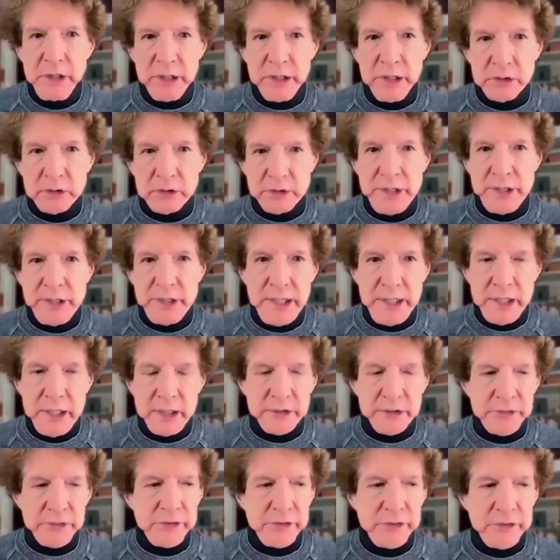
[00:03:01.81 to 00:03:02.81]

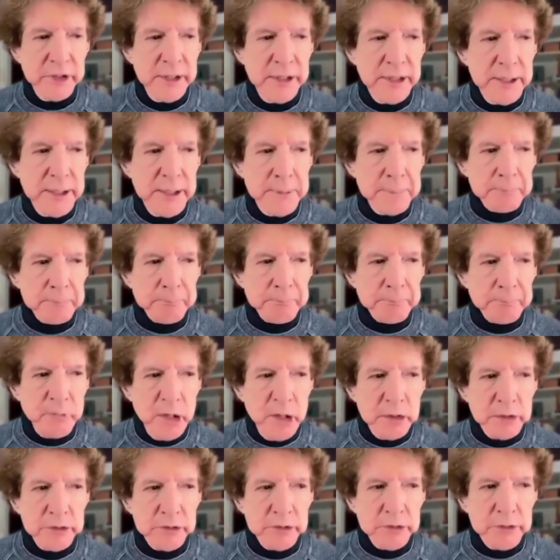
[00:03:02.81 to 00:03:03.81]
ingredients,
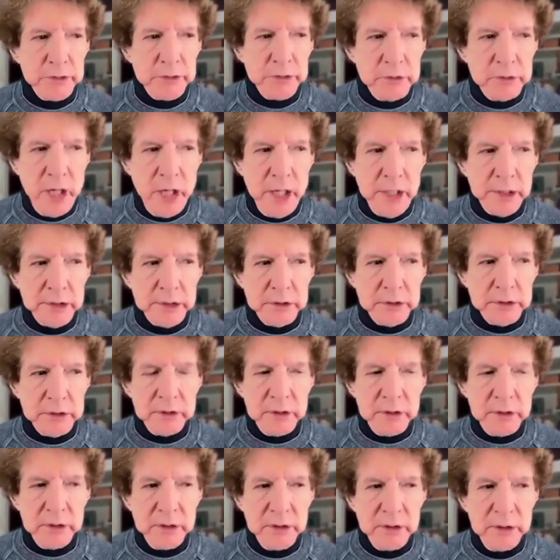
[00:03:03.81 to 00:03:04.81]
not
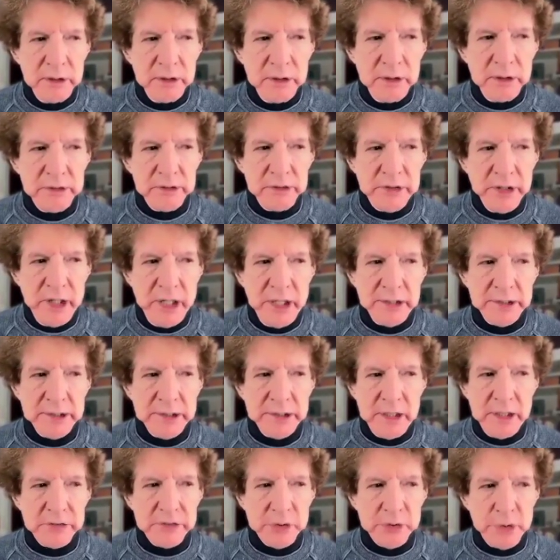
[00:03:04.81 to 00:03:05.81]
done
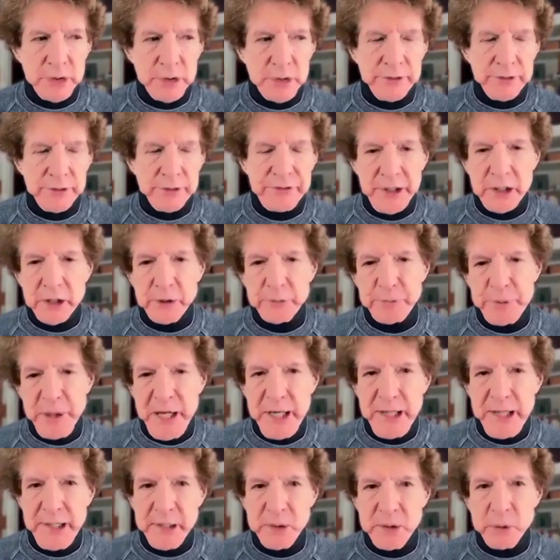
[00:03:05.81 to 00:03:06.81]
in a sort of finger
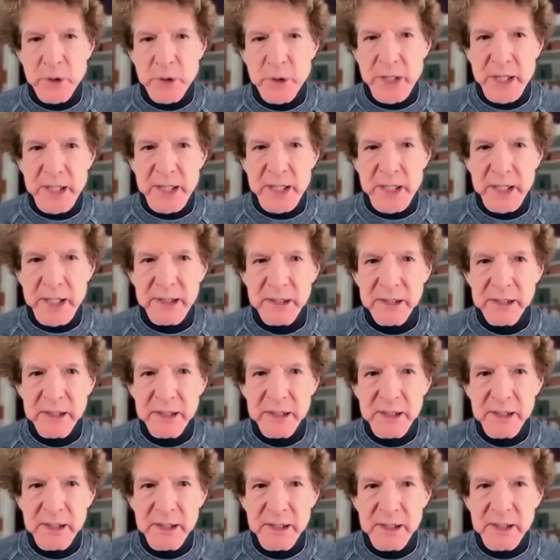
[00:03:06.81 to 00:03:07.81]
painting way,
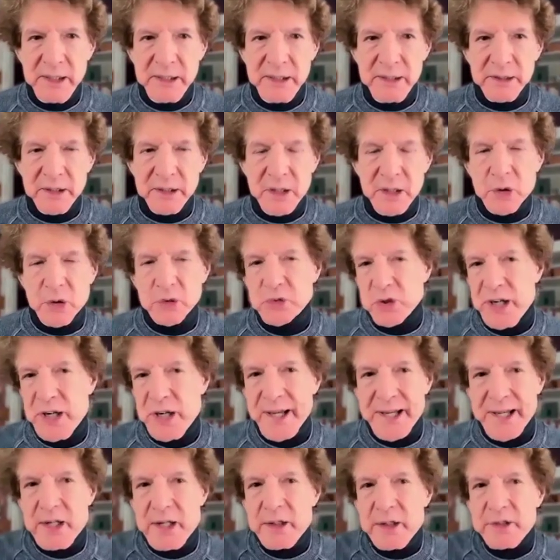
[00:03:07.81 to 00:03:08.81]

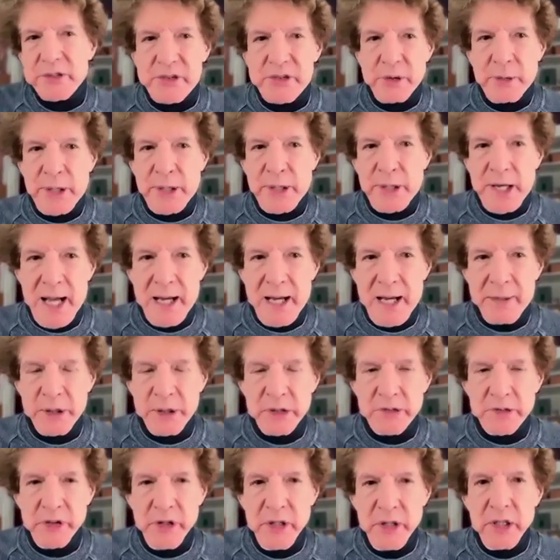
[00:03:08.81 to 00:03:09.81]
try it out and see what
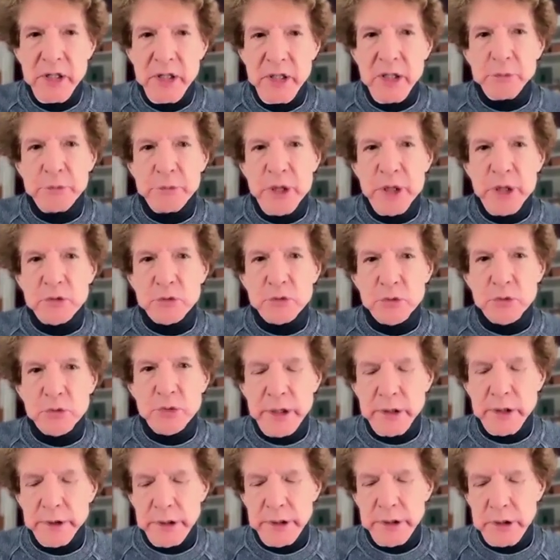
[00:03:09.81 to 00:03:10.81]
happens, but
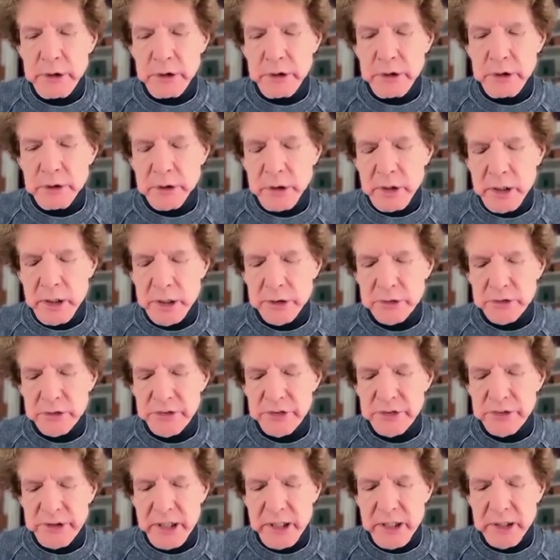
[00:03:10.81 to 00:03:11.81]
really
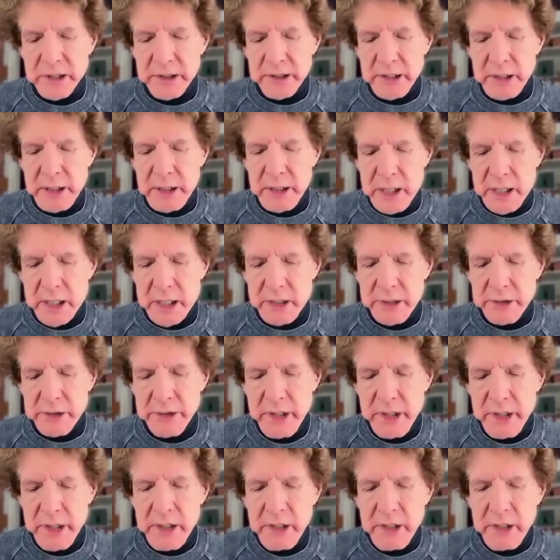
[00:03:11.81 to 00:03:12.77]
understanding how to